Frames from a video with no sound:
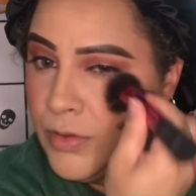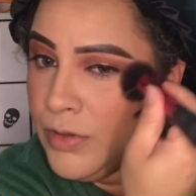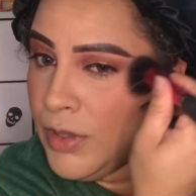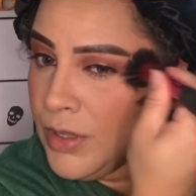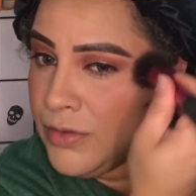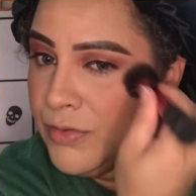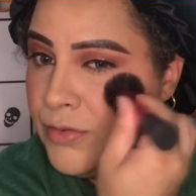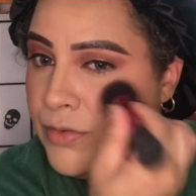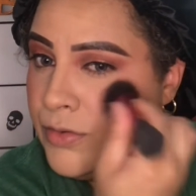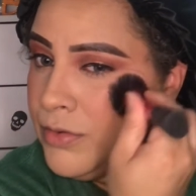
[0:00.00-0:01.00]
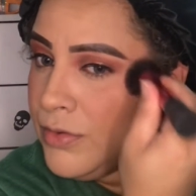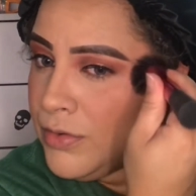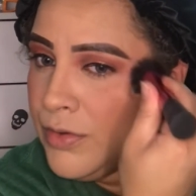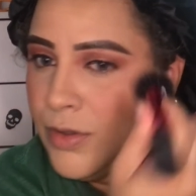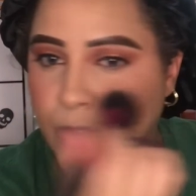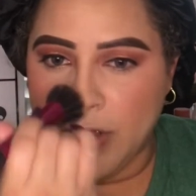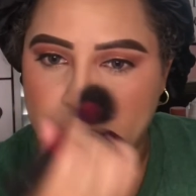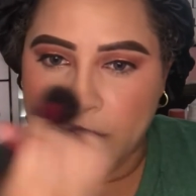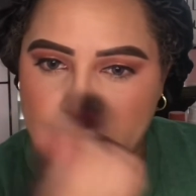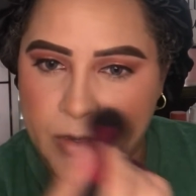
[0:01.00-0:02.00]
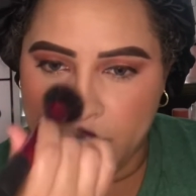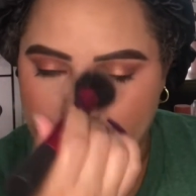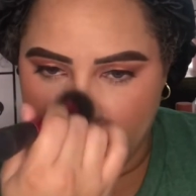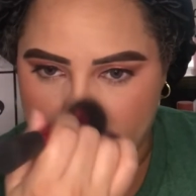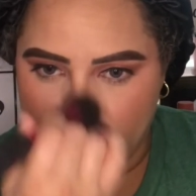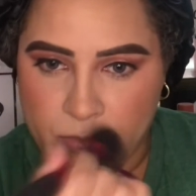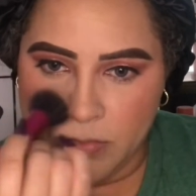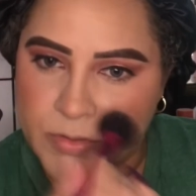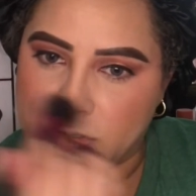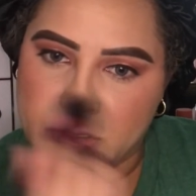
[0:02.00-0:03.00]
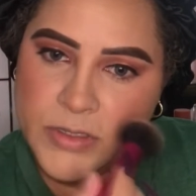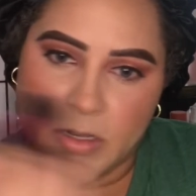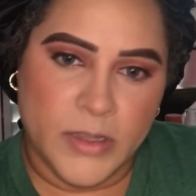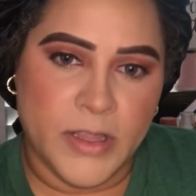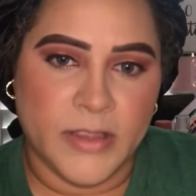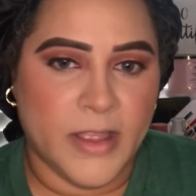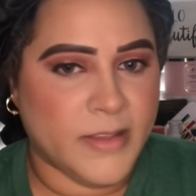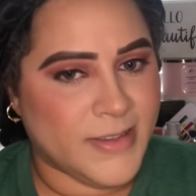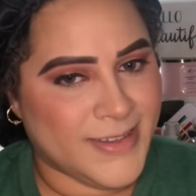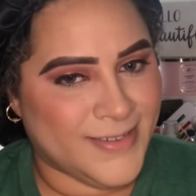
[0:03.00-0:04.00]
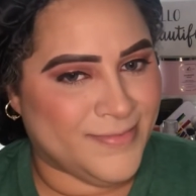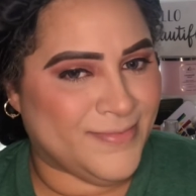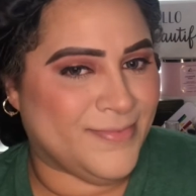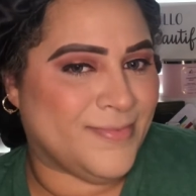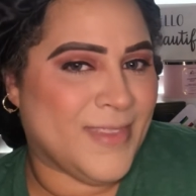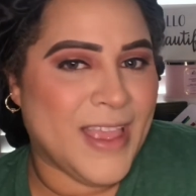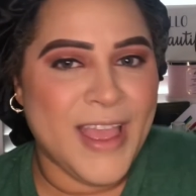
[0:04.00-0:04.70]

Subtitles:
Yes. A little bit on the nose, just to look like that.